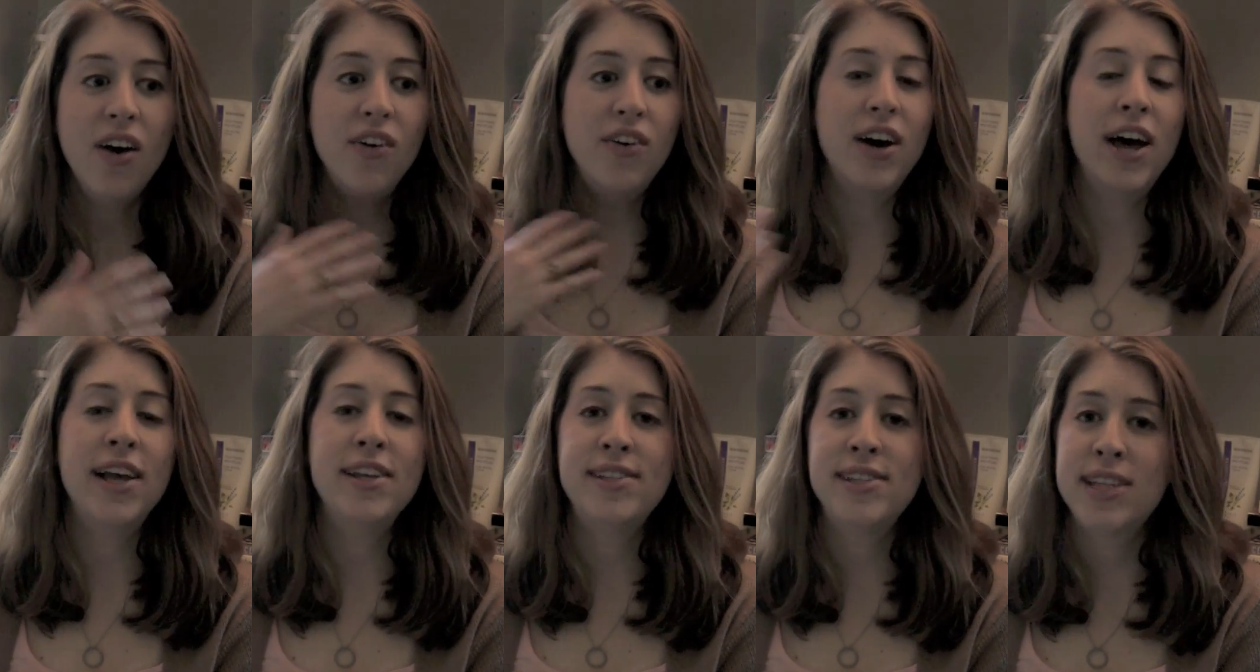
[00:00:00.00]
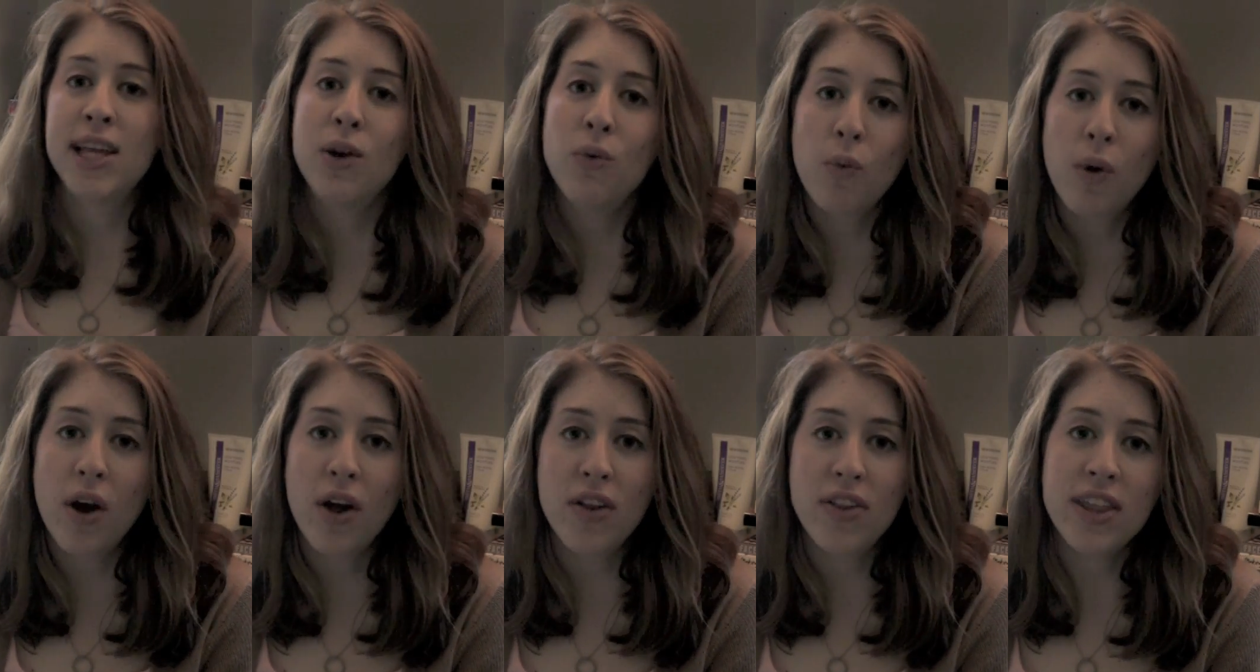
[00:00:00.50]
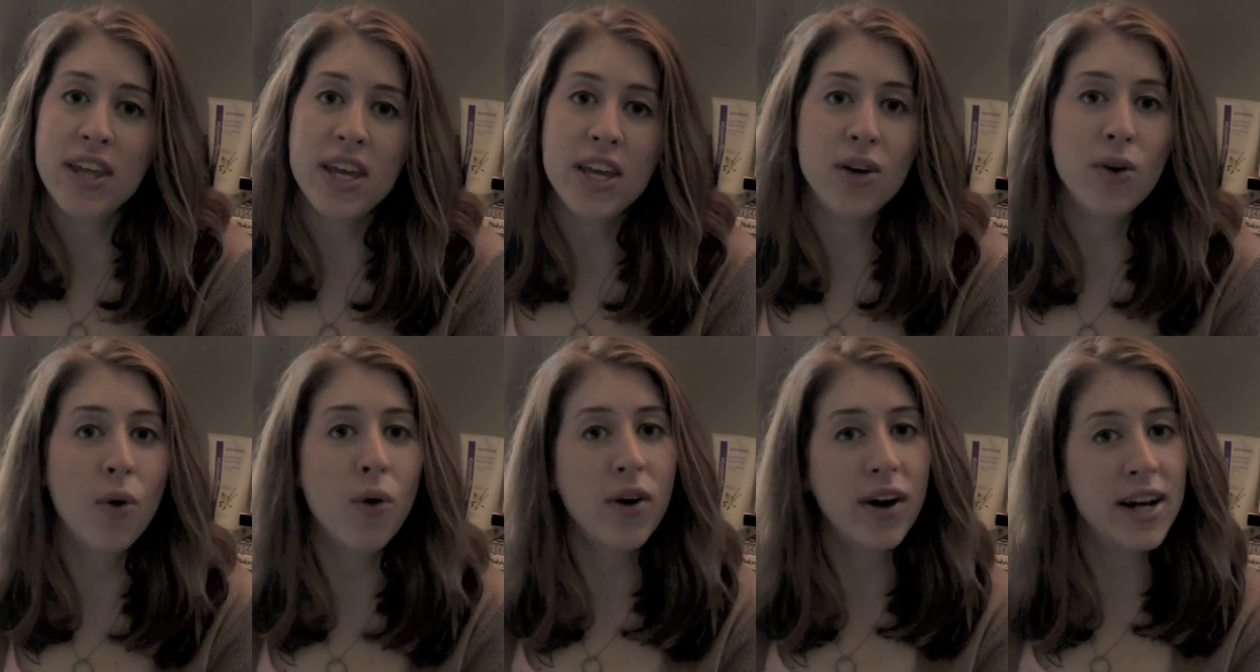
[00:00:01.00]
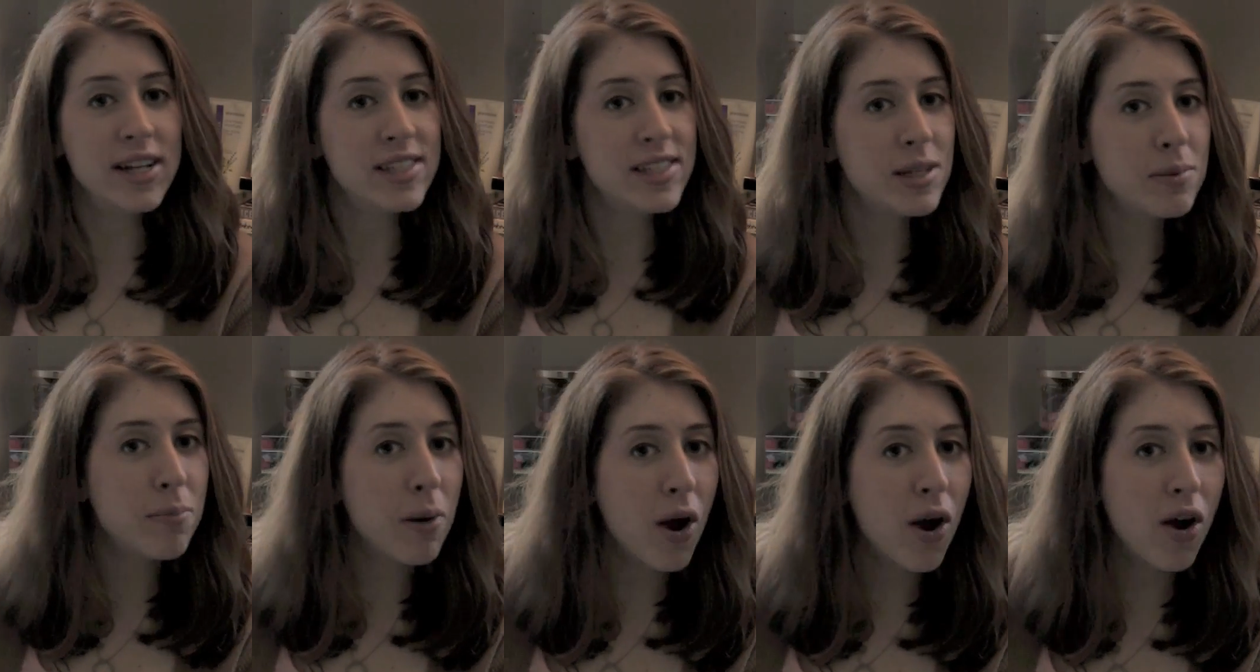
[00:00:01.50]
less than worthy or less
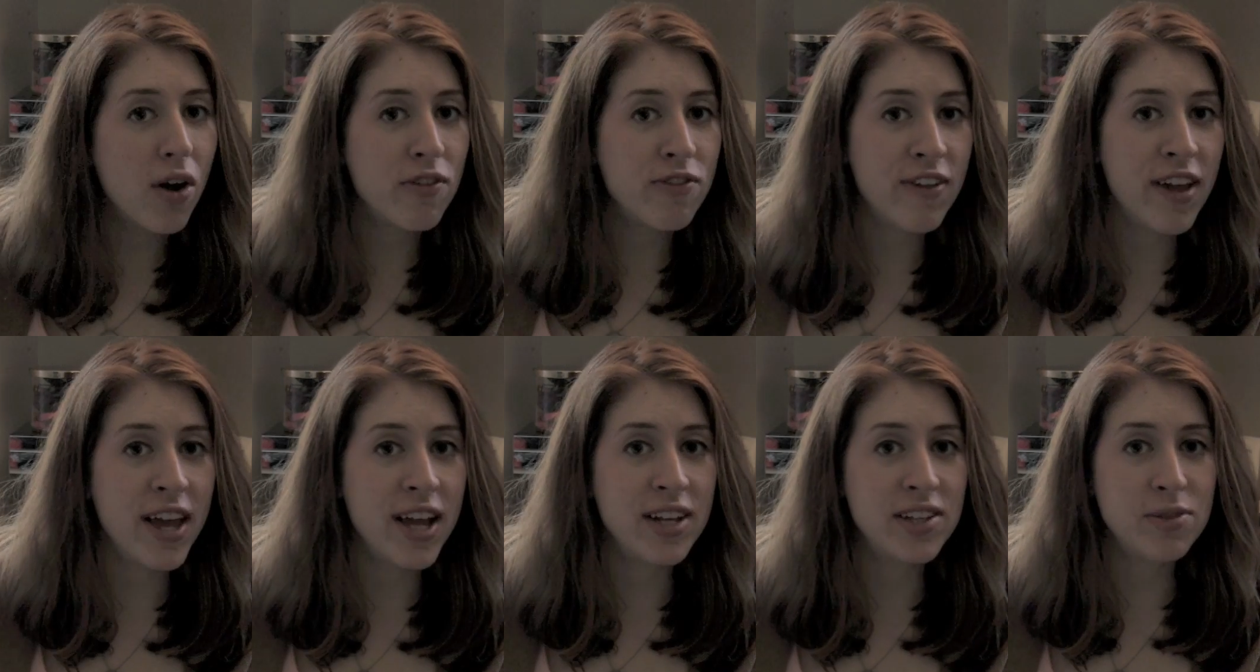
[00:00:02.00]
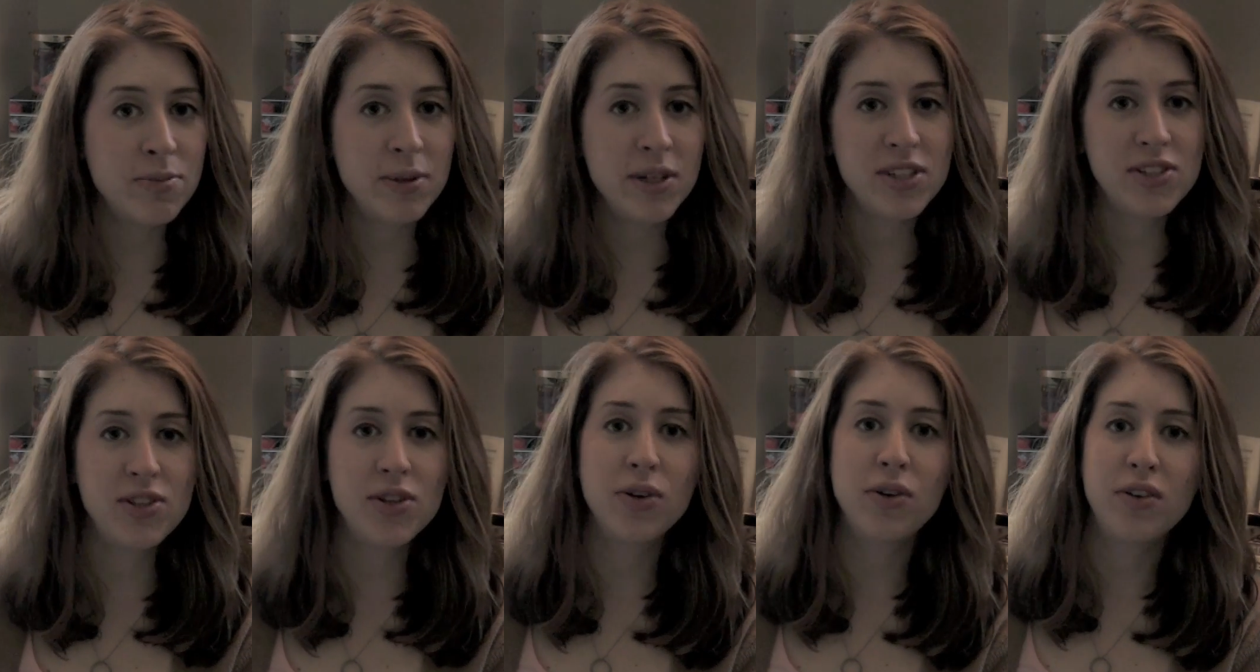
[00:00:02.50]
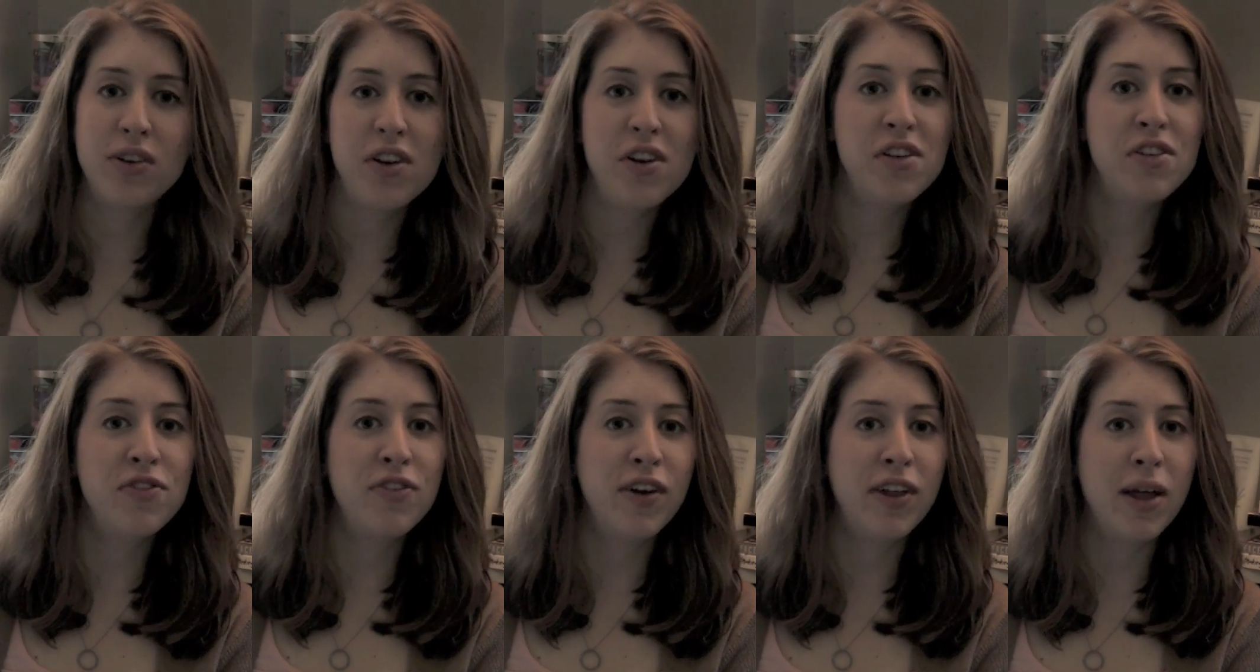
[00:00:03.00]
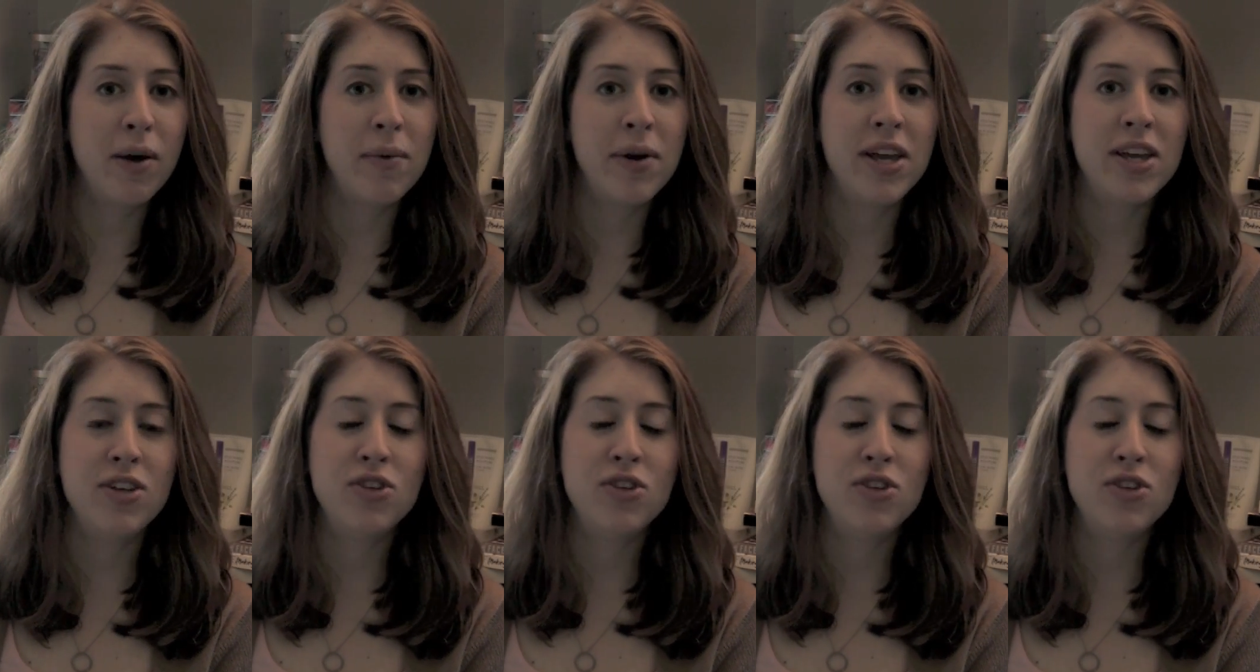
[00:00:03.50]
than perfect, because you don't need to feel that way.